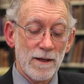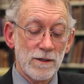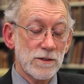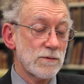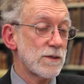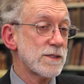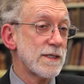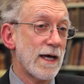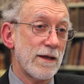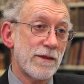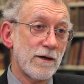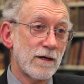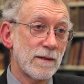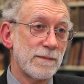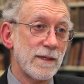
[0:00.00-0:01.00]
So it's not
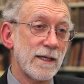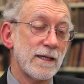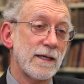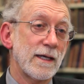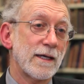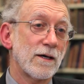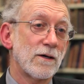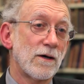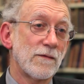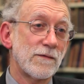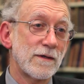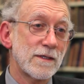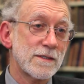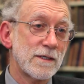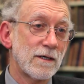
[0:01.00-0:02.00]
therapy. It
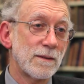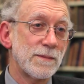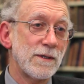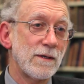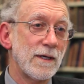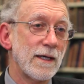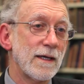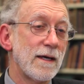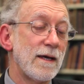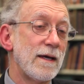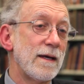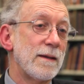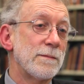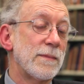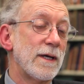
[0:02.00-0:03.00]
often is therapeutic,
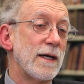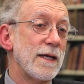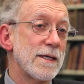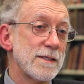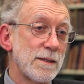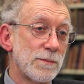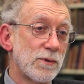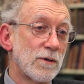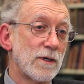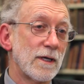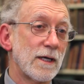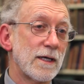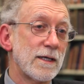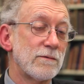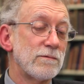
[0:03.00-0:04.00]
but it is
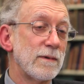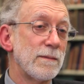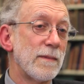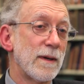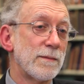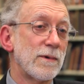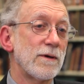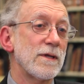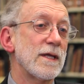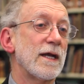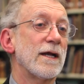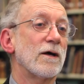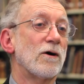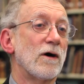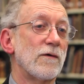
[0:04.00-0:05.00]
important to remember that
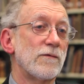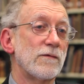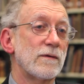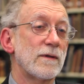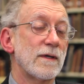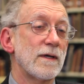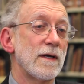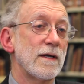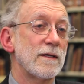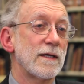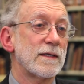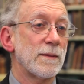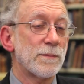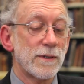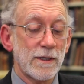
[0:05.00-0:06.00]
it often
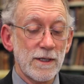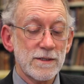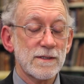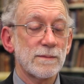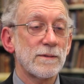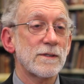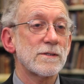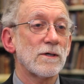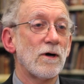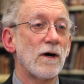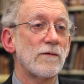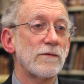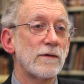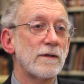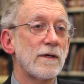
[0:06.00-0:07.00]
that the participants
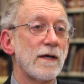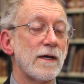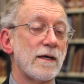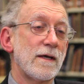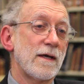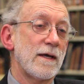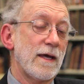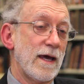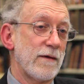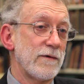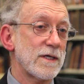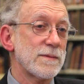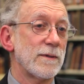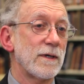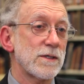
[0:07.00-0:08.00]
often have
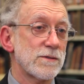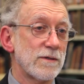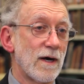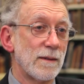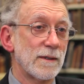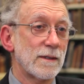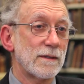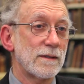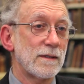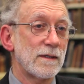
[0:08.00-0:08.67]
experienced trauma.